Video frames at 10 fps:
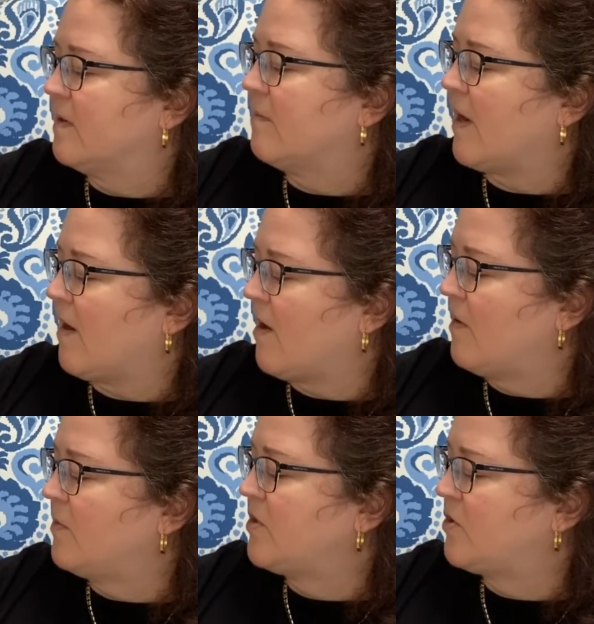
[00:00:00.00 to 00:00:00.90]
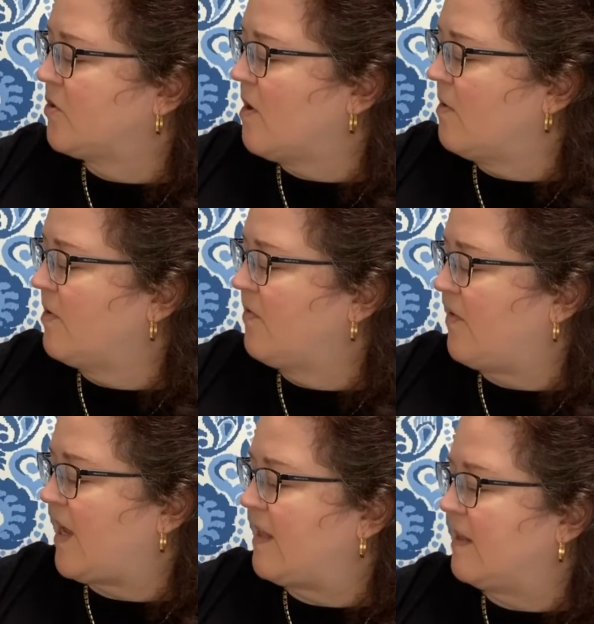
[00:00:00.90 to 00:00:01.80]
My heart was strong with
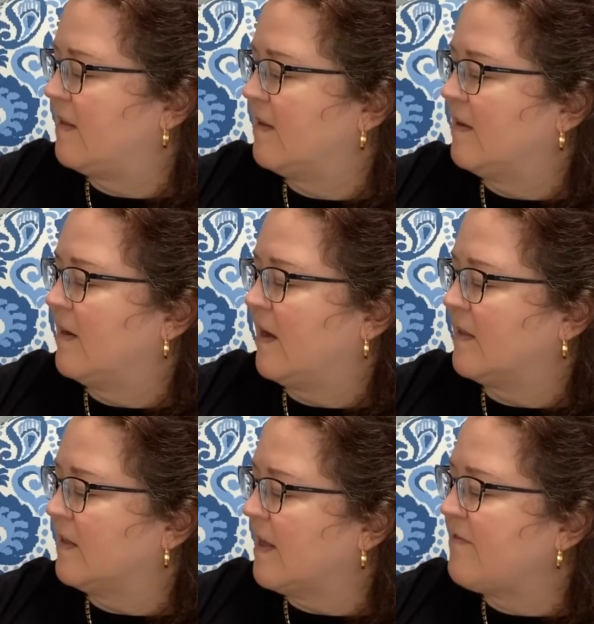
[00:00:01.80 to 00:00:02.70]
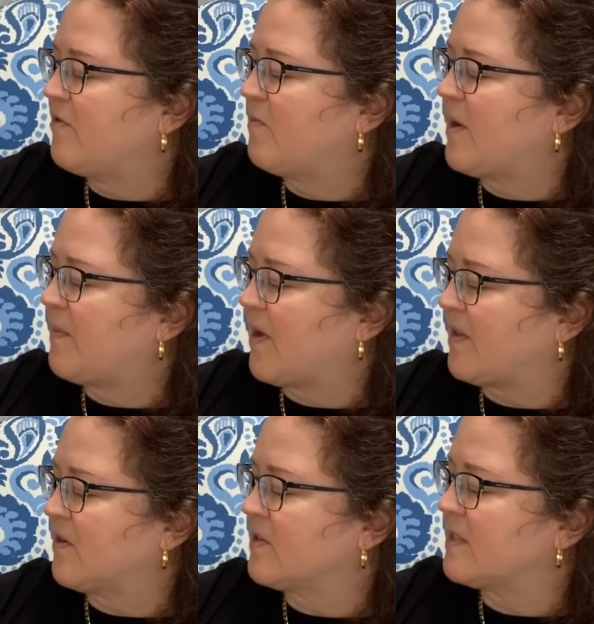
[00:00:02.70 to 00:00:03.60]
faith and the love of my
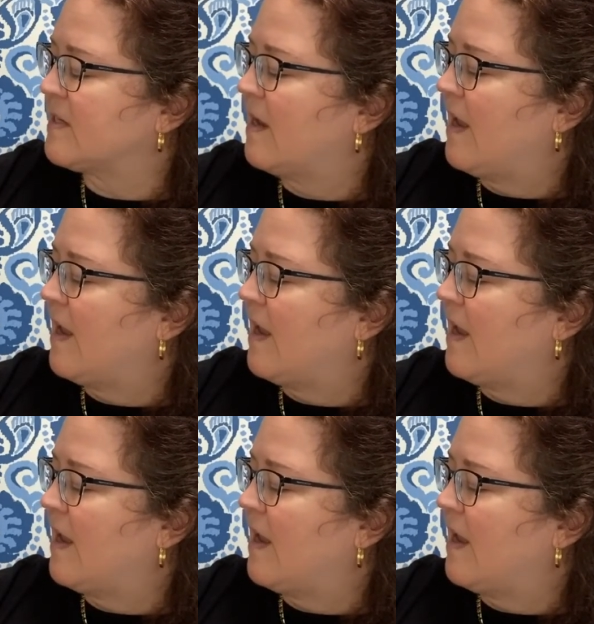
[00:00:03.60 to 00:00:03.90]
brothers,